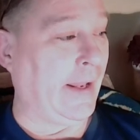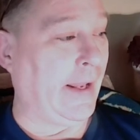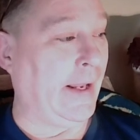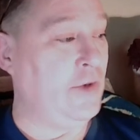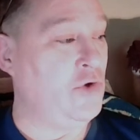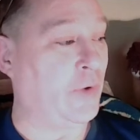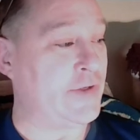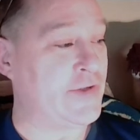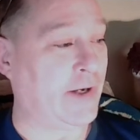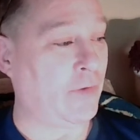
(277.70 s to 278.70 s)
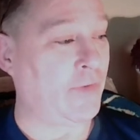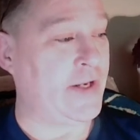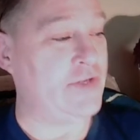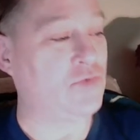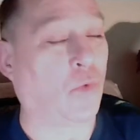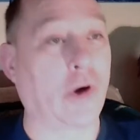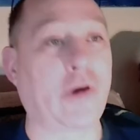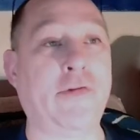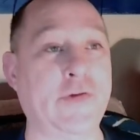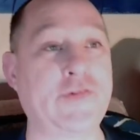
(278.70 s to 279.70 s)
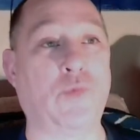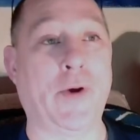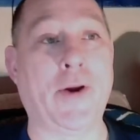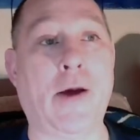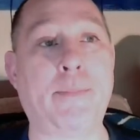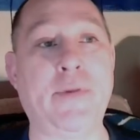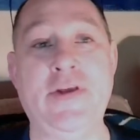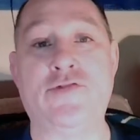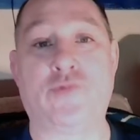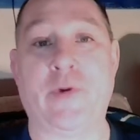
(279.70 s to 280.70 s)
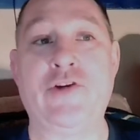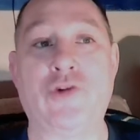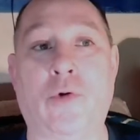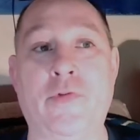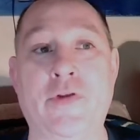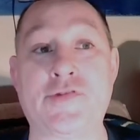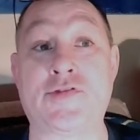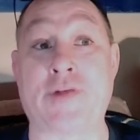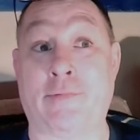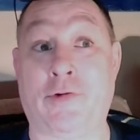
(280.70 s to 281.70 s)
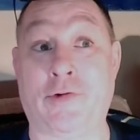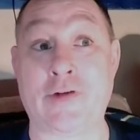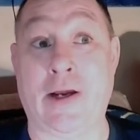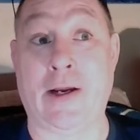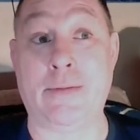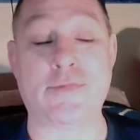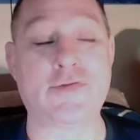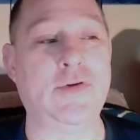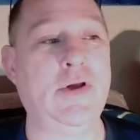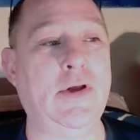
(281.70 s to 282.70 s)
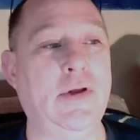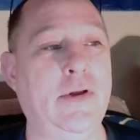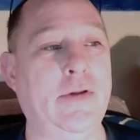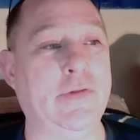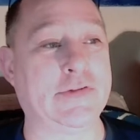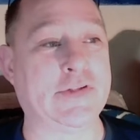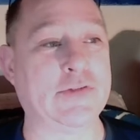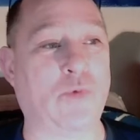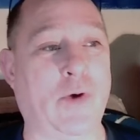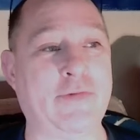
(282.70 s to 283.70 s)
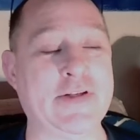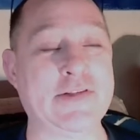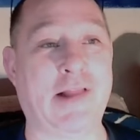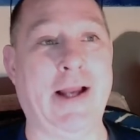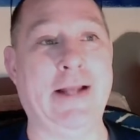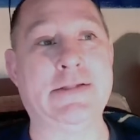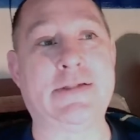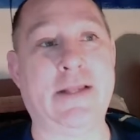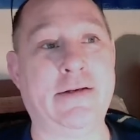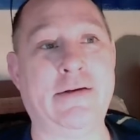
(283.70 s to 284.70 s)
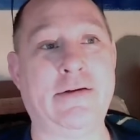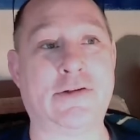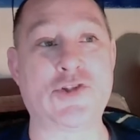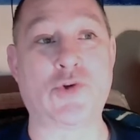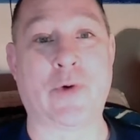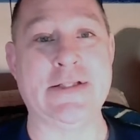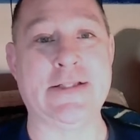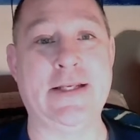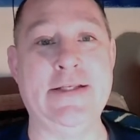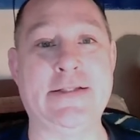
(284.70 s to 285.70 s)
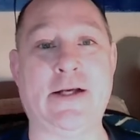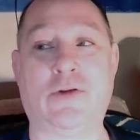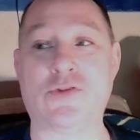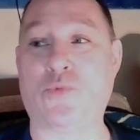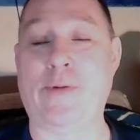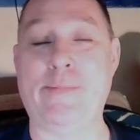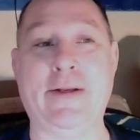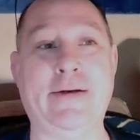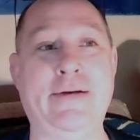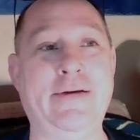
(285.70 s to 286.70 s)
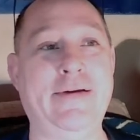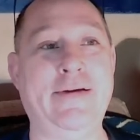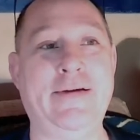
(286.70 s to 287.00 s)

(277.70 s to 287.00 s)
and you can tell that he's worked this one up. He's retold this several times. This is one of his lines that are stories that he tells women